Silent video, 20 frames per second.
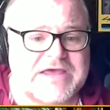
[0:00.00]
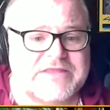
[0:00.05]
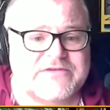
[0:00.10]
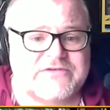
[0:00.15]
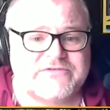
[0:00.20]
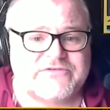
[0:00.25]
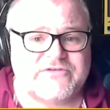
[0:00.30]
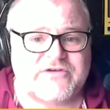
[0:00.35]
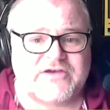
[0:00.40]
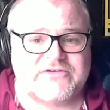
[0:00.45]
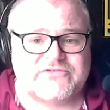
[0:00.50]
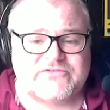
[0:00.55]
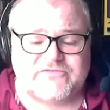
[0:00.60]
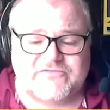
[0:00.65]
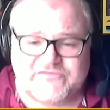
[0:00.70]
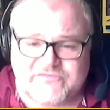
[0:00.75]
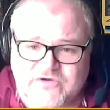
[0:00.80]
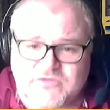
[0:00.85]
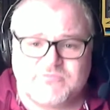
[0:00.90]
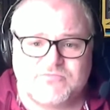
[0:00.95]
there are some
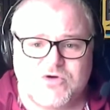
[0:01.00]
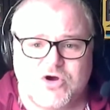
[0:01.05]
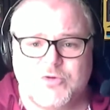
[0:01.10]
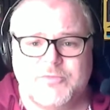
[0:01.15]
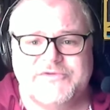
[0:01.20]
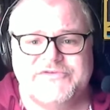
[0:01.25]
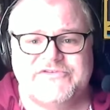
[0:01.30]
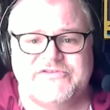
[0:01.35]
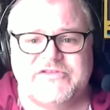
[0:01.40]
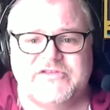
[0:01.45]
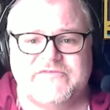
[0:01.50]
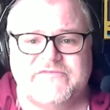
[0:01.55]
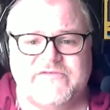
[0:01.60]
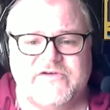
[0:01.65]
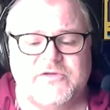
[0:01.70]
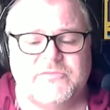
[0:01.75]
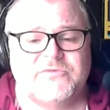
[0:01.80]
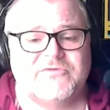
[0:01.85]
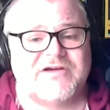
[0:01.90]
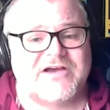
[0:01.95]
fun moments in the
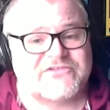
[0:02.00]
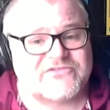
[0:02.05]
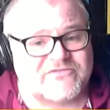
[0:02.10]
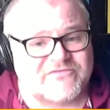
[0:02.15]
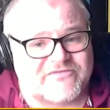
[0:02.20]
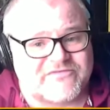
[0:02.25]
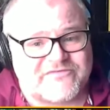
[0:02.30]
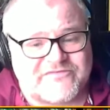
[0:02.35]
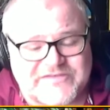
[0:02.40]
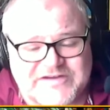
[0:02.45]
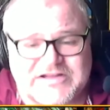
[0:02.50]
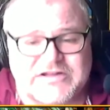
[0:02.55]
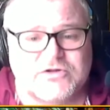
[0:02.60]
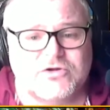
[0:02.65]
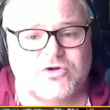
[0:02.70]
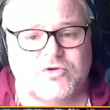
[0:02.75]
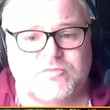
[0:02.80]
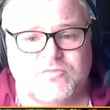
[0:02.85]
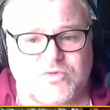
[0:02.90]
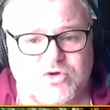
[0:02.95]
film, there are some
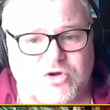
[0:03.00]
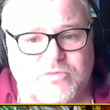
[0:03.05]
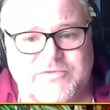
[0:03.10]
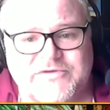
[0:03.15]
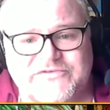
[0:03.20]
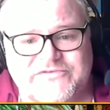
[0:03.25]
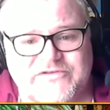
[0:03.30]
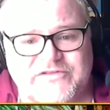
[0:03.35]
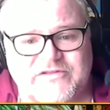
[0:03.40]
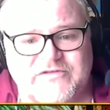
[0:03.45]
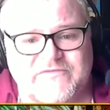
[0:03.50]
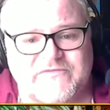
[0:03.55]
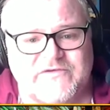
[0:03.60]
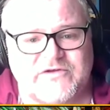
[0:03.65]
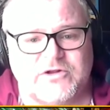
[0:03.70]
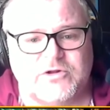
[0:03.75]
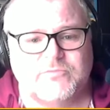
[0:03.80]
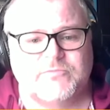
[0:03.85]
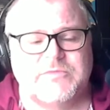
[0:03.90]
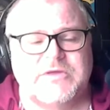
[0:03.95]
feel-good moments in the
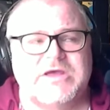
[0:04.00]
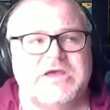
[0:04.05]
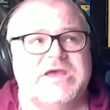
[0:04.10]
film.